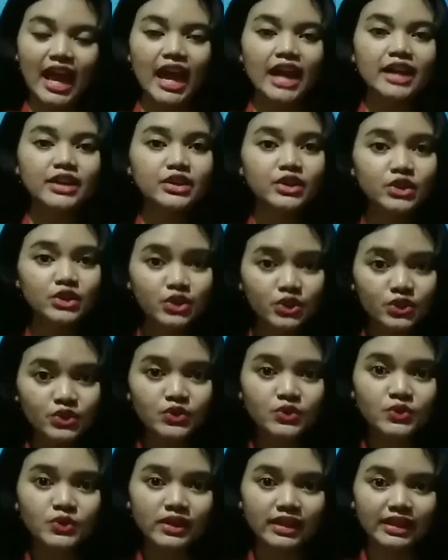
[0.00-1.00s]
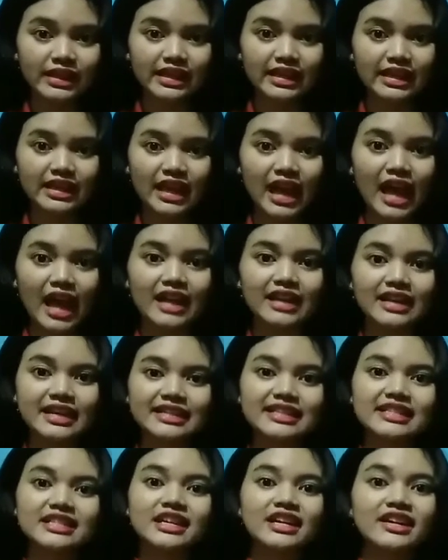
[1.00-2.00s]
and usually
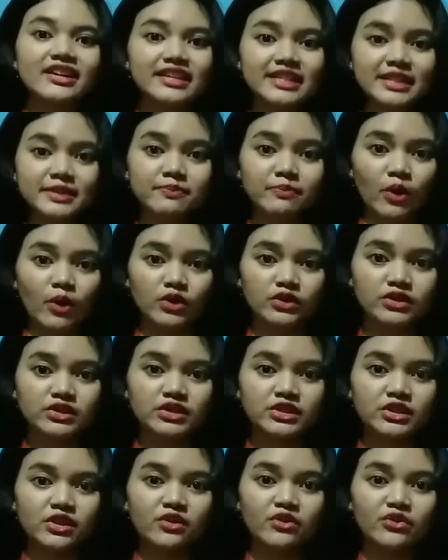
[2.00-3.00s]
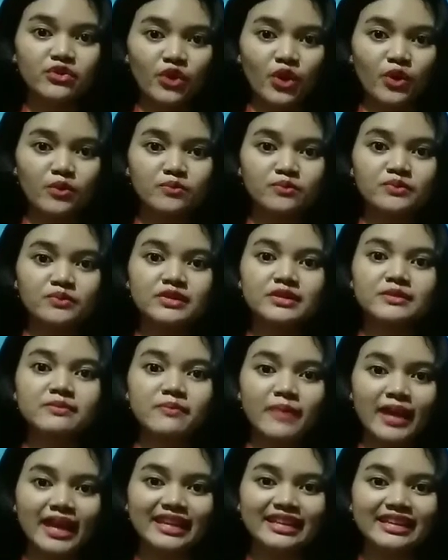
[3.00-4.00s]
needs a response from the
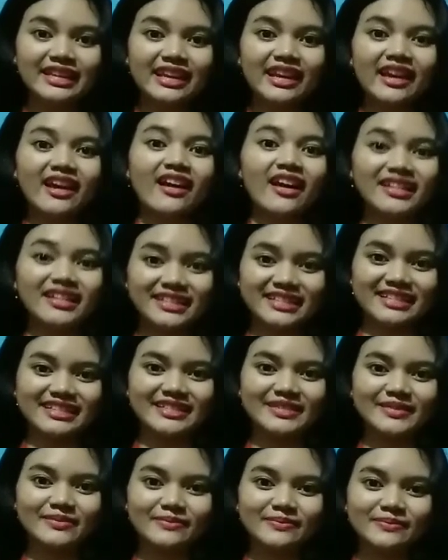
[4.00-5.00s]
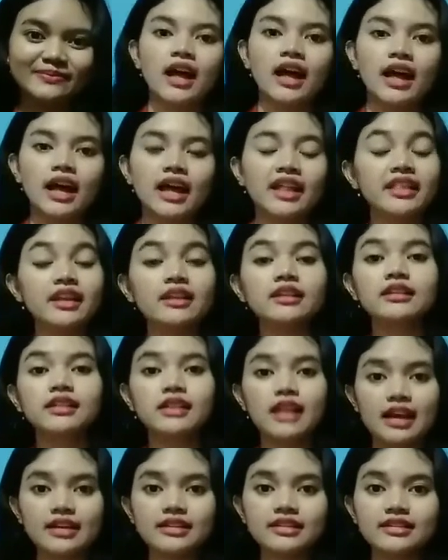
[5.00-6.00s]
main character. And then
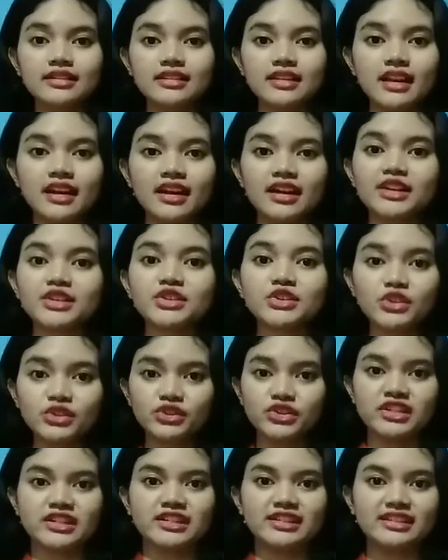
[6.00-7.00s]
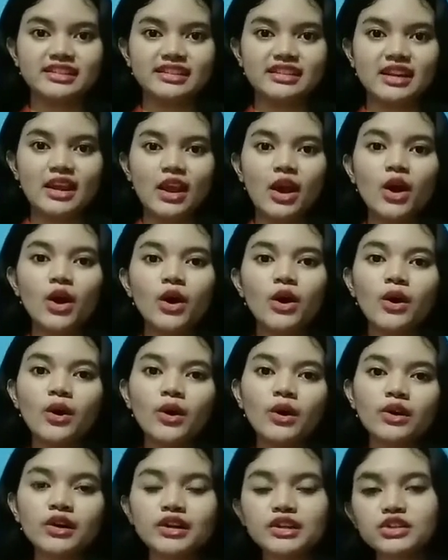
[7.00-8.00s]
the last, resolution.
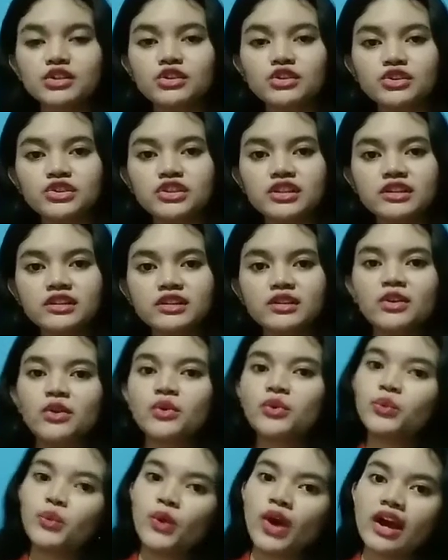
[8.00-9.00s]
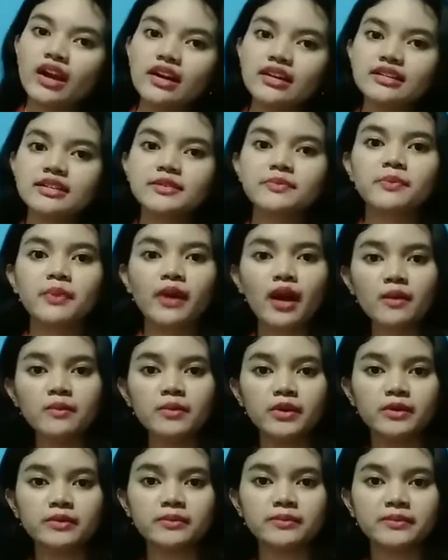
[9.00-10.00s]
Resolution where the
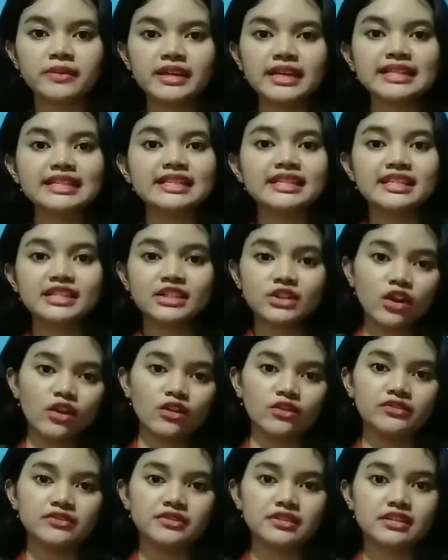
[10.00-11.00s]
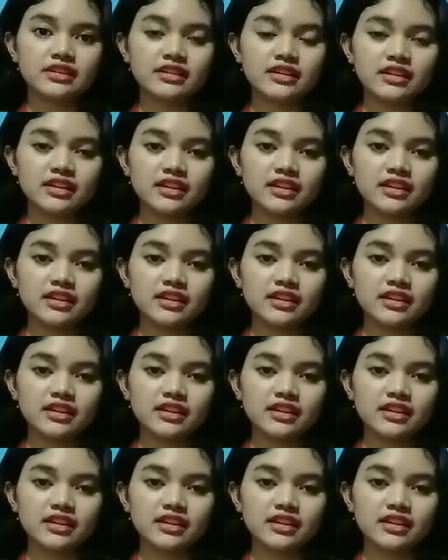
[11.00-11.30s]
problem is resolved.